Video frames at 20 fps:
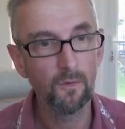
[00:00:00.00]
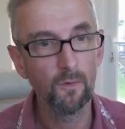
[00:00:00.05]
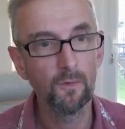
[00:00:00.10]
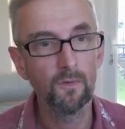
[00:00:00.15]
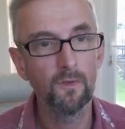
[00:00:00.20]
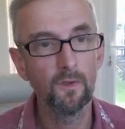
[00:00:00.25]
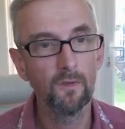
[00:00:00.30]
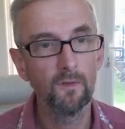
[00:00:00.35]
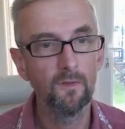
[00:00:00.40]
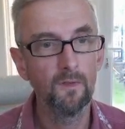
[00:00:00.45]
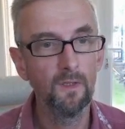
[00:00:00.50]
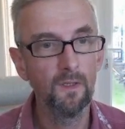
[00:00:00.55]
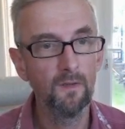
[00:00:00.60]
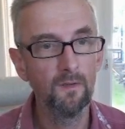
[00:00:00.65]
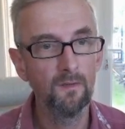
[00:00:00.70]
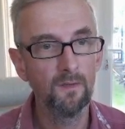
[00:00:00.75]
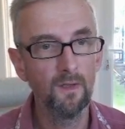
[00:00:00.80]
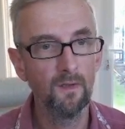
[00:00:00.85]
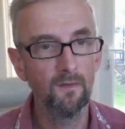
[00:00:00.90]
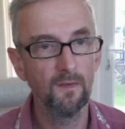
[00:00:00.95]
6C is
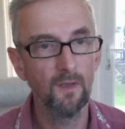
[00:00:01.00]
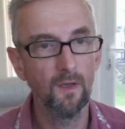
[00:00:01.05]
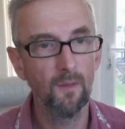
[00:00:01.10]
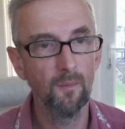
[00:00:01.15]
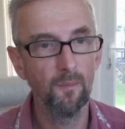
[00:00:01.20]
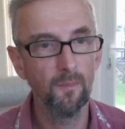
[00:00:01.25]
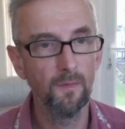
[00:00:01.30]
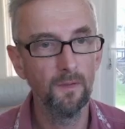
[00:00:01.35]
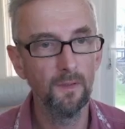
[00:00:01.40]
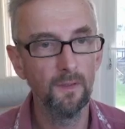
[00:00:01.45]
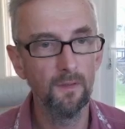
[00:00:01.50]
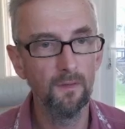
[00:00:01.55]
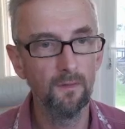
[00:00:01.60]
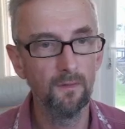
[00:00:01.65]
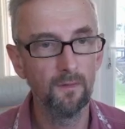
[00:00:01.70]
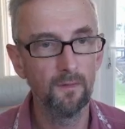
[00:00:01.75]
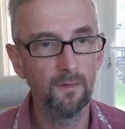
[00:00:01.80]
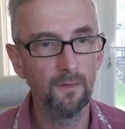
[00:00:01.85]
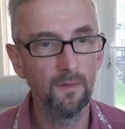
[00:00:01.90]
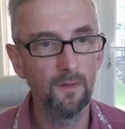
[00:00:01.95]
set up,
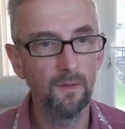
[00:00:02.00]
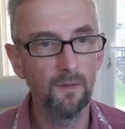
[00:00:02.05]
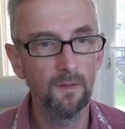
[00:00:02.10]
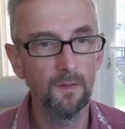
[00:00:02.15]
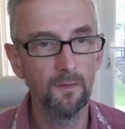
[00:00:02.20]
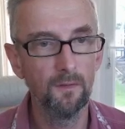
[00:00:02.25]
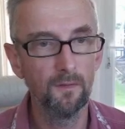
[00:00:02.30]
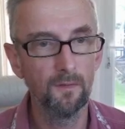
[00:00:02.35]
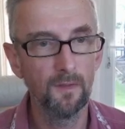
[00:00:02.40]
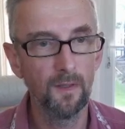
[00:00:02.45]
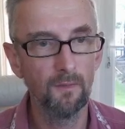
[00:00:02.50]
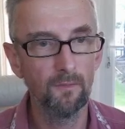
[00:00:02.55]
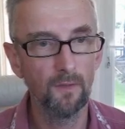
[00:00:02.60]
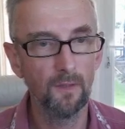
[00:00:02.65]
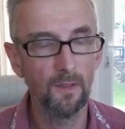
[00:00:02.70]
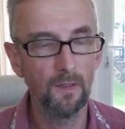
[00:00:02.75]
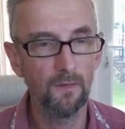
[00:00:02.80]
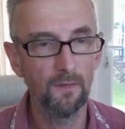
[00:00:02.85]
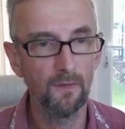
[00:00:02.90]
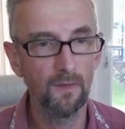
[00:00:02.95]
these you just have to
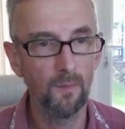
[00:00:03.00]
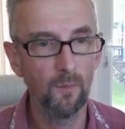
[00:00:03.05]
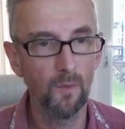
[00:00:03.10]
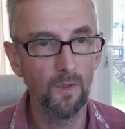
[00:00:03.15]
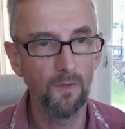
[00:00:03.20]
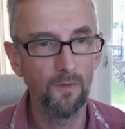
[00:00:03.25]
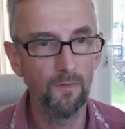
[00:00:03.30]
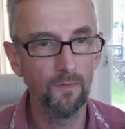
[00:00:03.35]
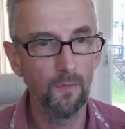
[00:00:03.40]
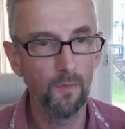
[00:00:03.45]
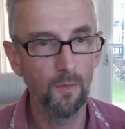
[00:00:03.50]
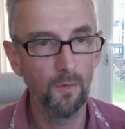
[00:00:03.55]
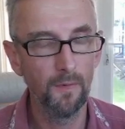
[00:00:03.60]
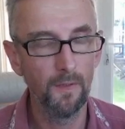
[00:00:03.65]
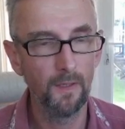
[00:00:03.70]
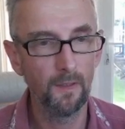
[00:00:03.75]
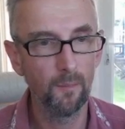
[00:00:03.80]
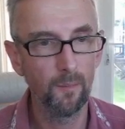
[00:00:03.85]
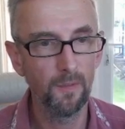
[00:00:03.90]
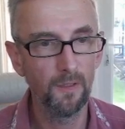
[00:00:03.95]
list them 1 to 4 and that
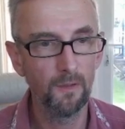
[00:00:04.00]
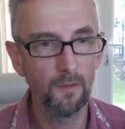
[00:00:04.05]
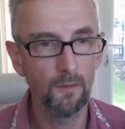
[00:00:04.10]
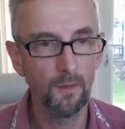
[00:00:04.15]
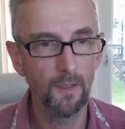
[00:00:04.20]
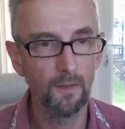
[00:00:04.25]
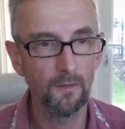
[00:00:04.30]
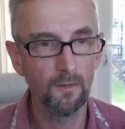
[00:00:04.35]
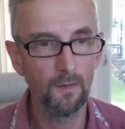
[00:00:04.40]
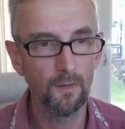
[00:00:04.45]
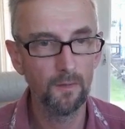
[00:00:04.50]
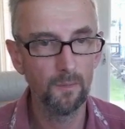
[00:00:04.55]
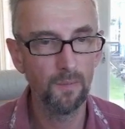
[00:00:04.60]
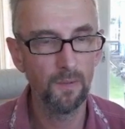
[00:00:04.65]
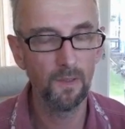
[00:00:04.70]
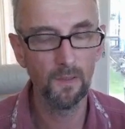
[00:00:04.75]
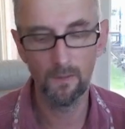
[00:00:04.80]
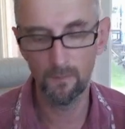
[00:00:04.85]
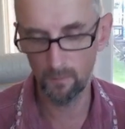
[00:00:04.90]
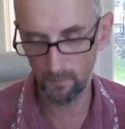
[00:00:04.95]
will be correct
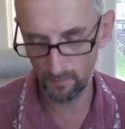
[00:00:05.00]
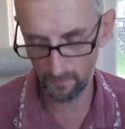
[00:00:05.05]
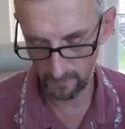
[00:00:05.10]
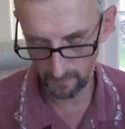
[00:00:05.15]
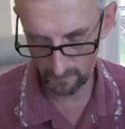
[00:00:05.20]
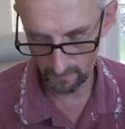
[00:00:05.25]
ArduPilot ordering.